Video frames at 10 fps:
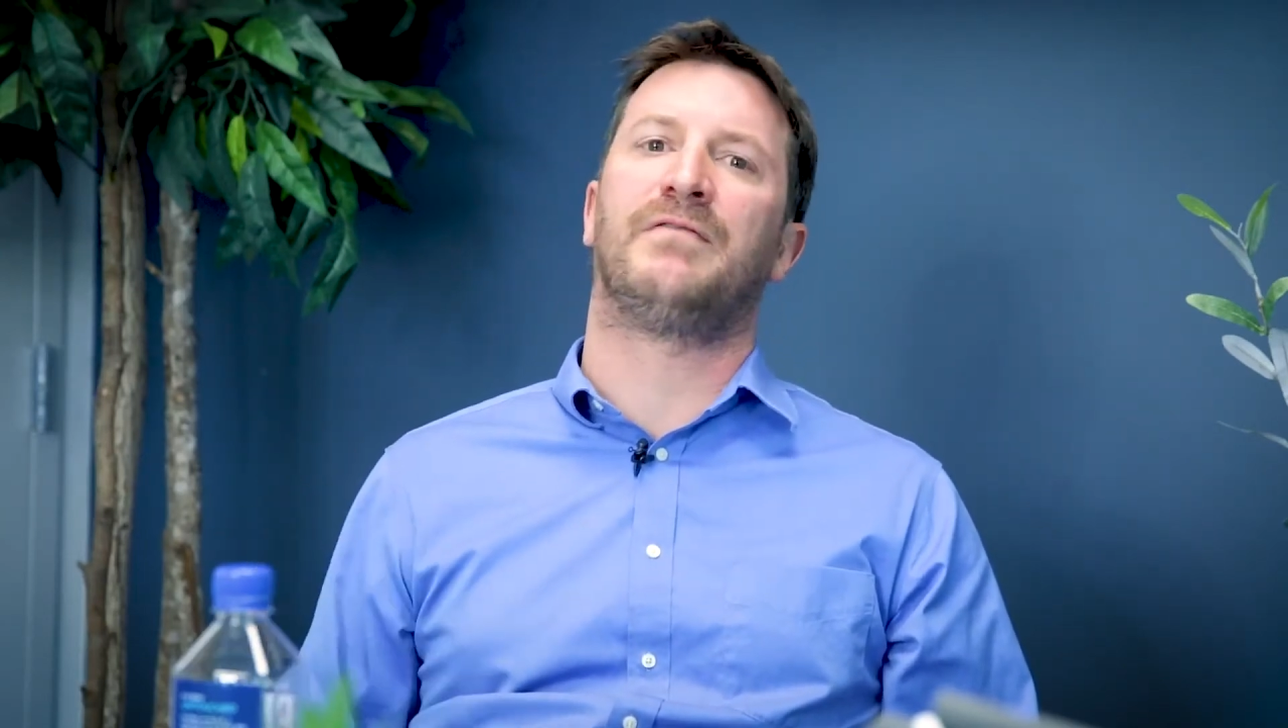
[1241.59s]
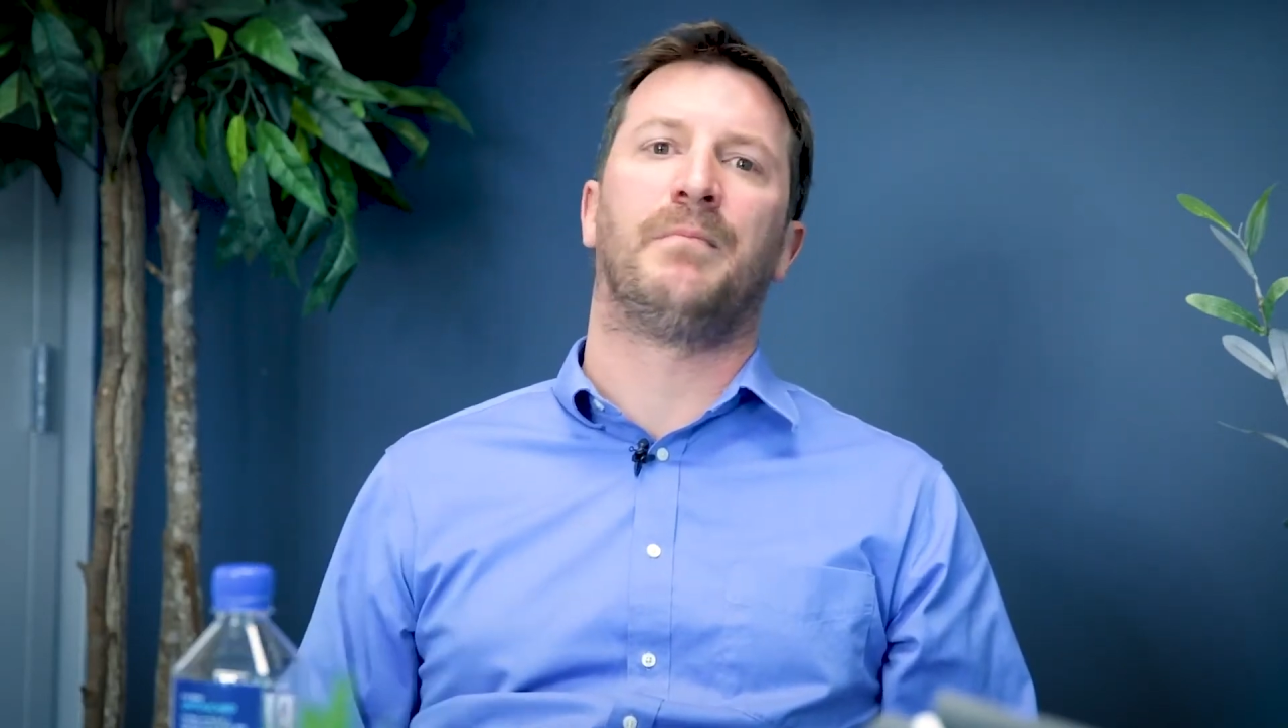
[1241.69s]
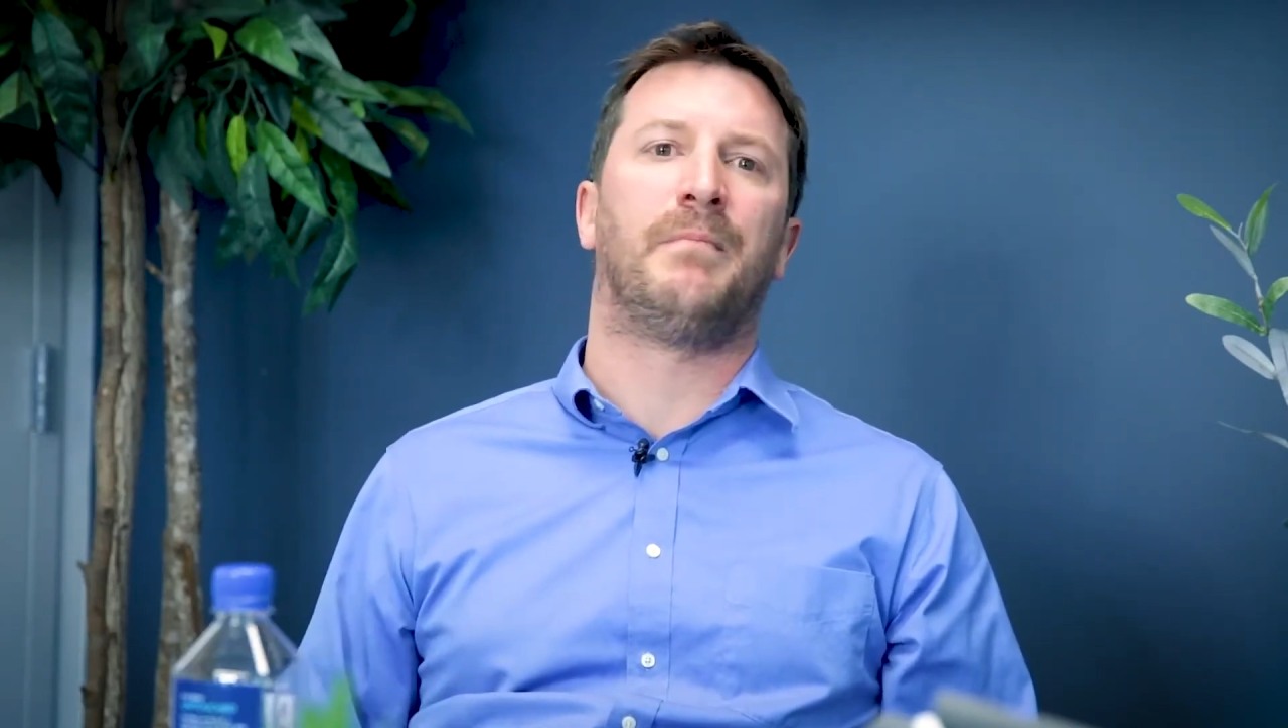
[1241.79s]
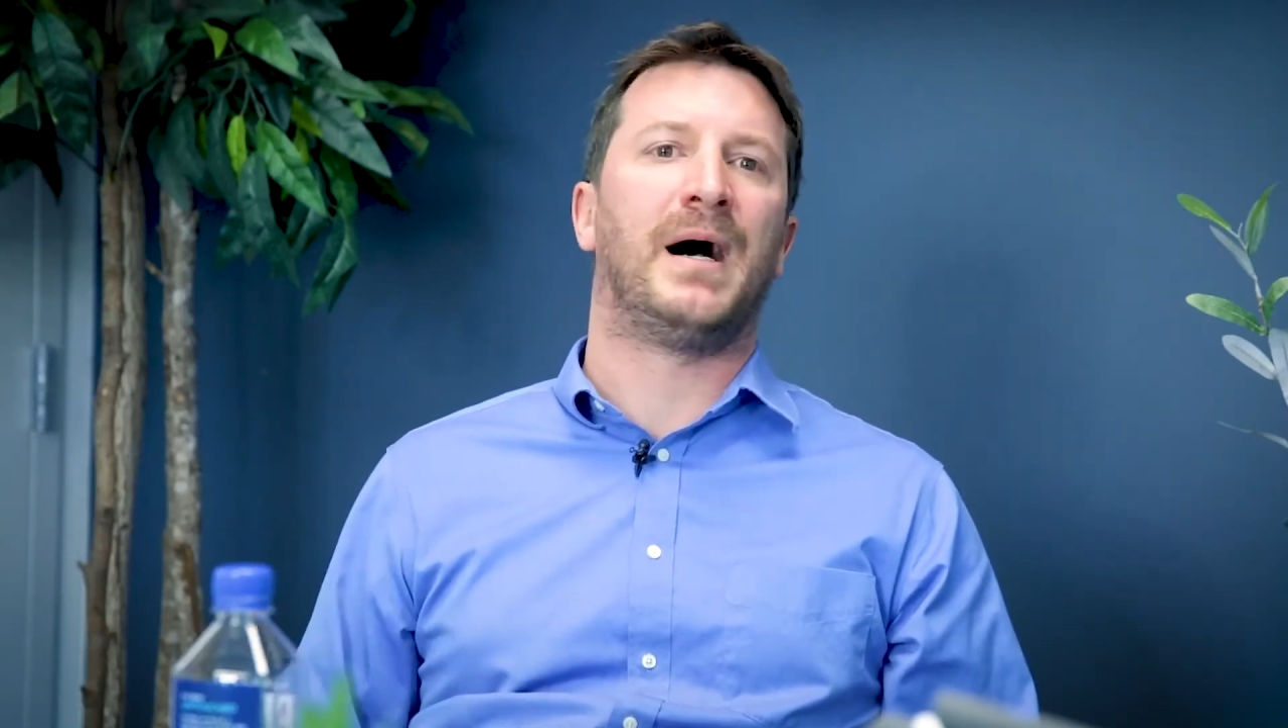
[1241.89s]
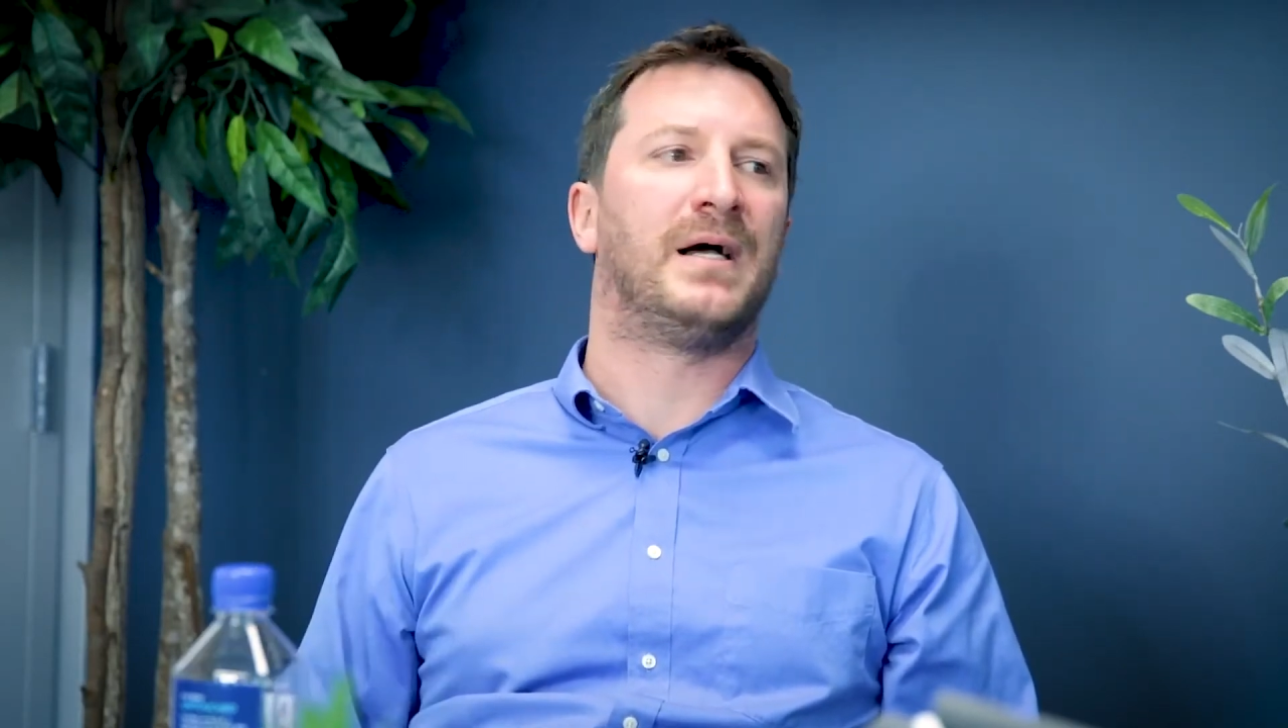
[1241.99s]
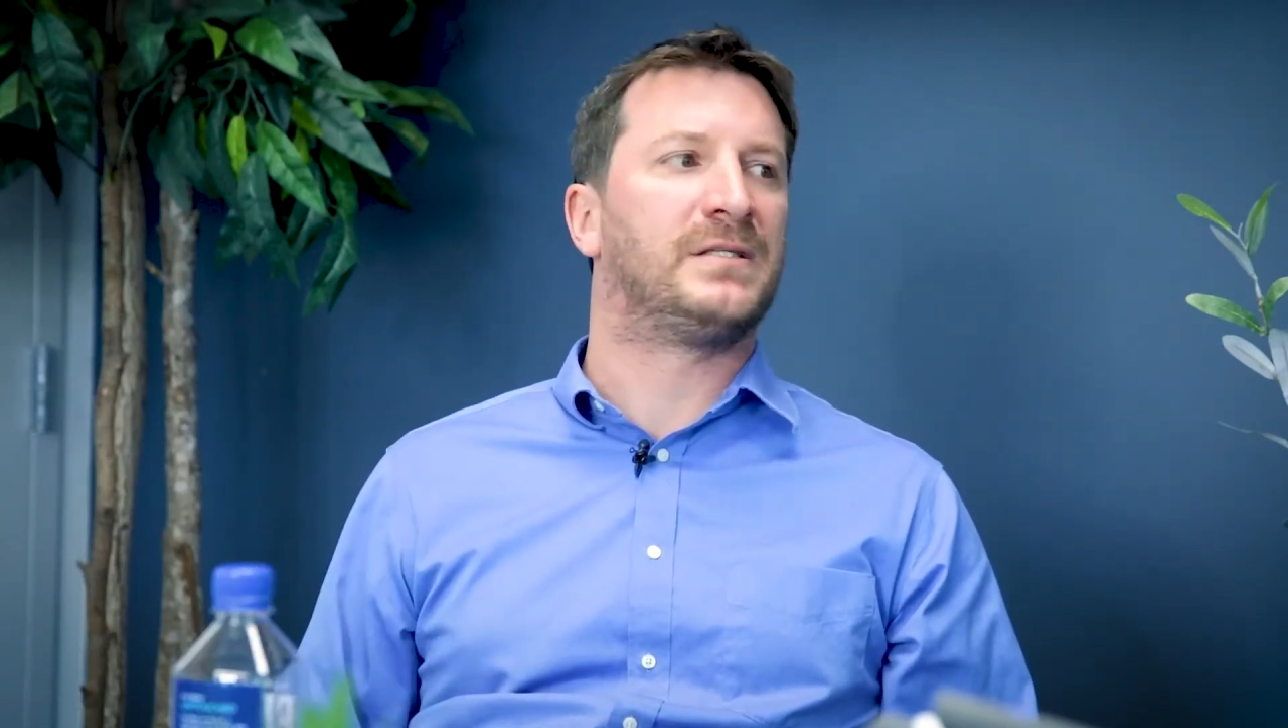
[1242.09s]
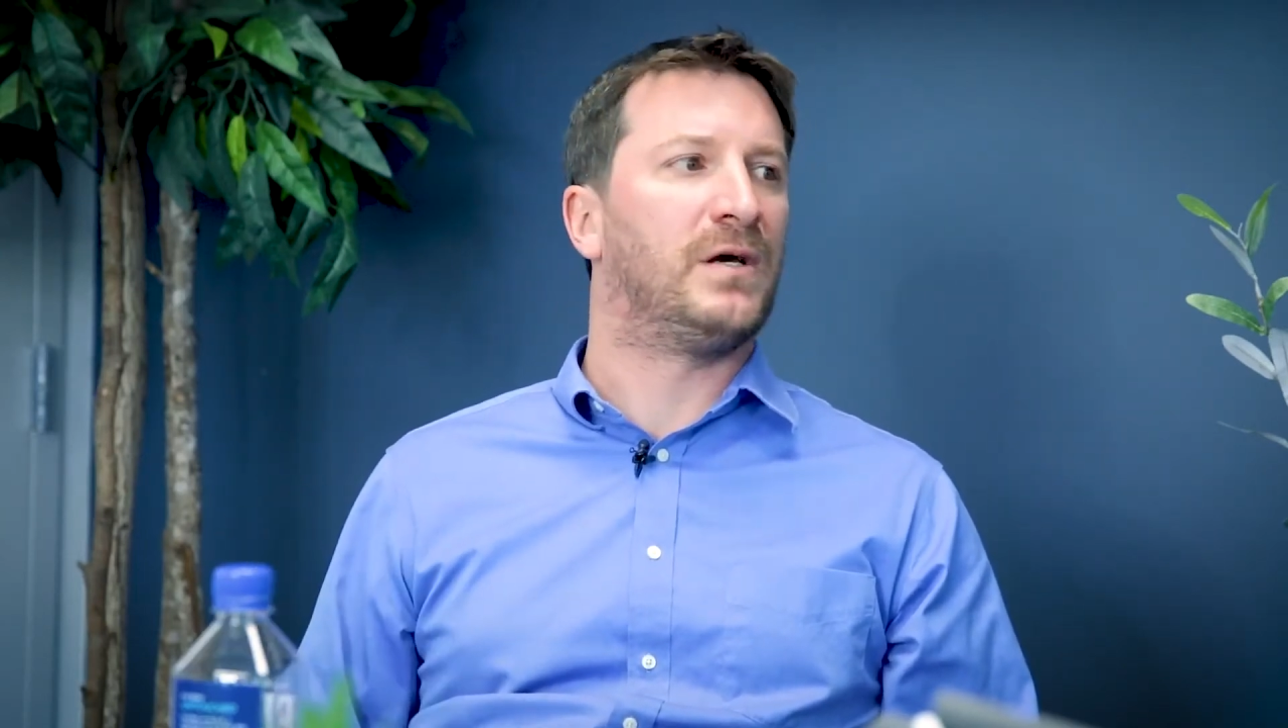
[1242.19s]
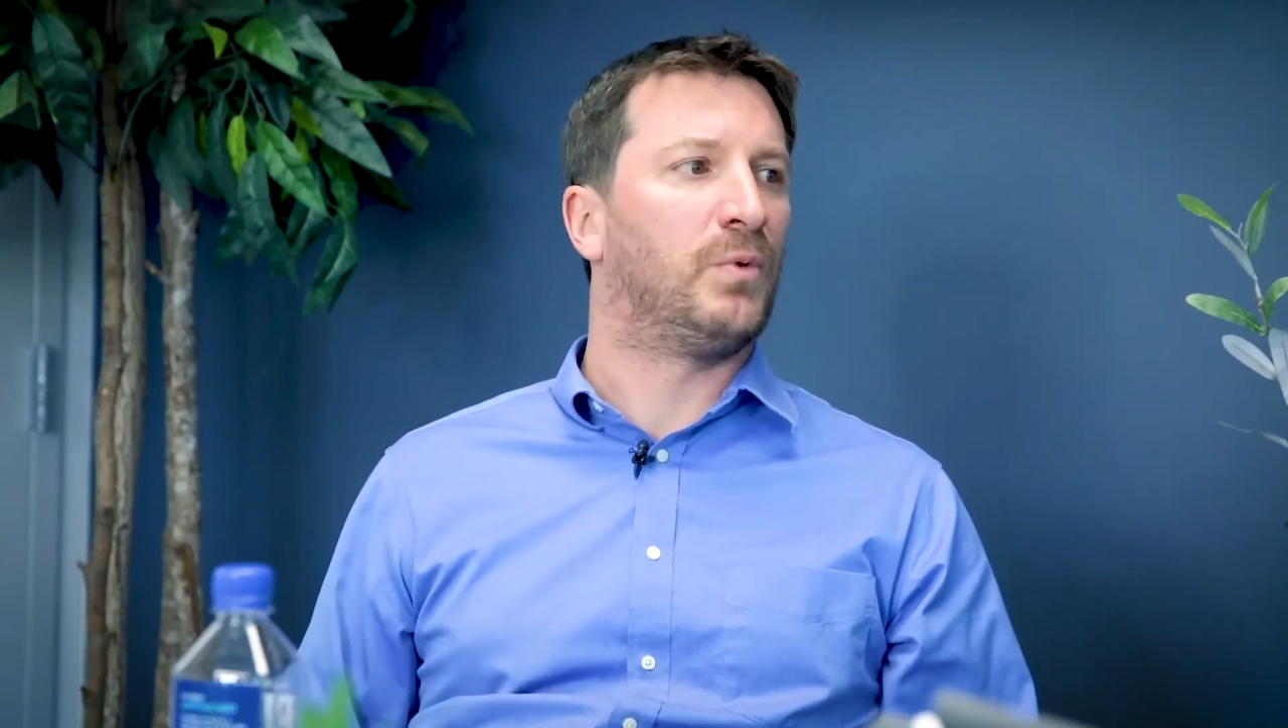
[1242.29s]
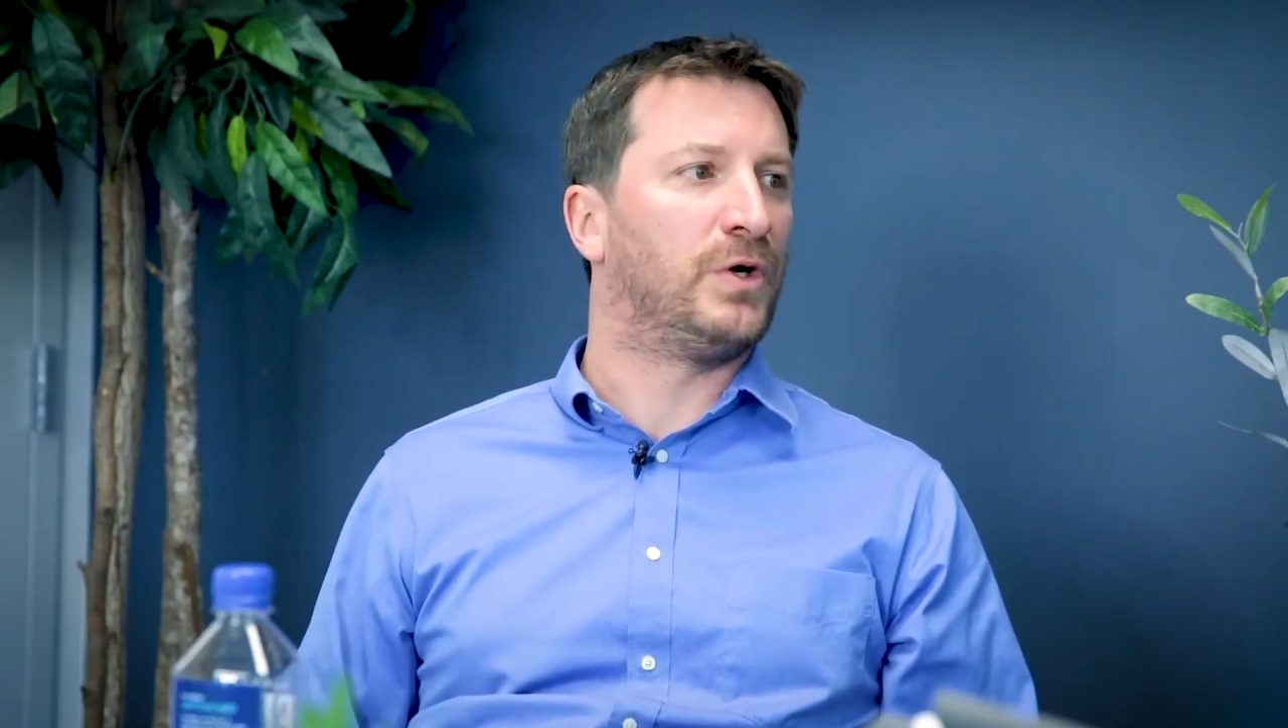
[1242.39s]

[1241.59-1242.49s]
a mindset where